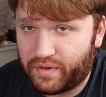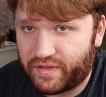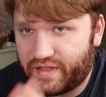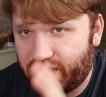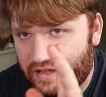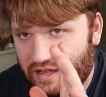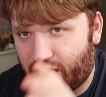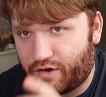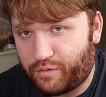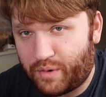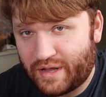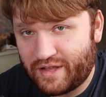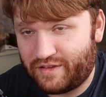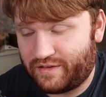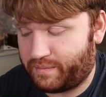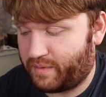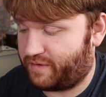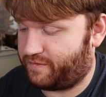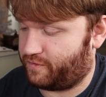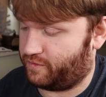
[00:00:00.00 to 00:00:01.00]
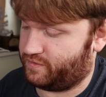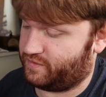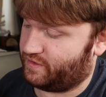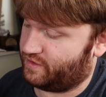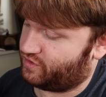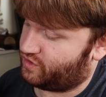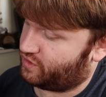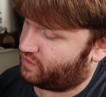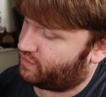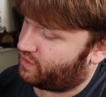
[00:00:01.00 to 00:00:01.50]
But then I ran into my first
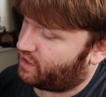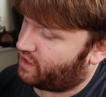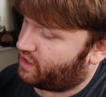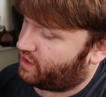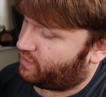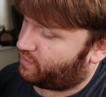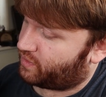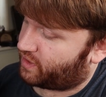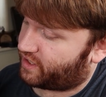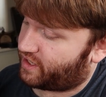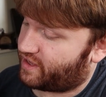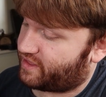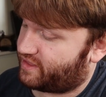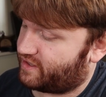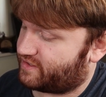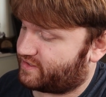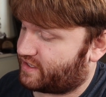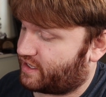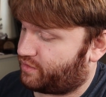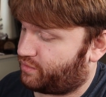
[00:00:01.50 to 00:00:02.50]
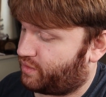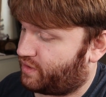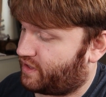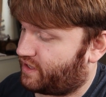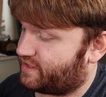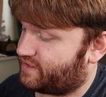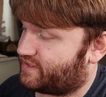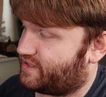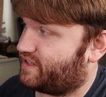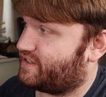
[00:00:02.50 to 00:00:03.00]
issue. When I got this, I
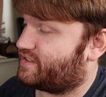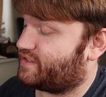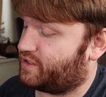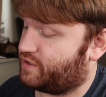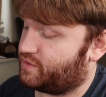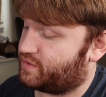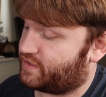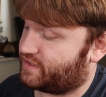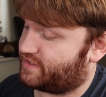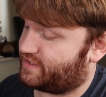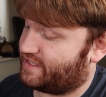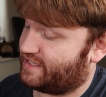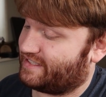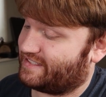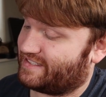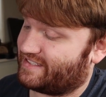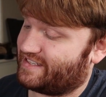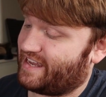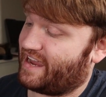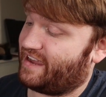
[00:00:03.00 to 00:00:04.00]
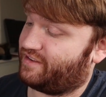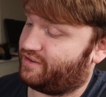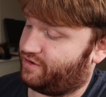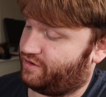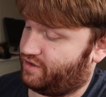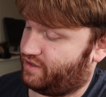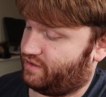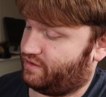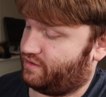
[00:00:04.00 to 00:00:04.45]
realized this uses the standard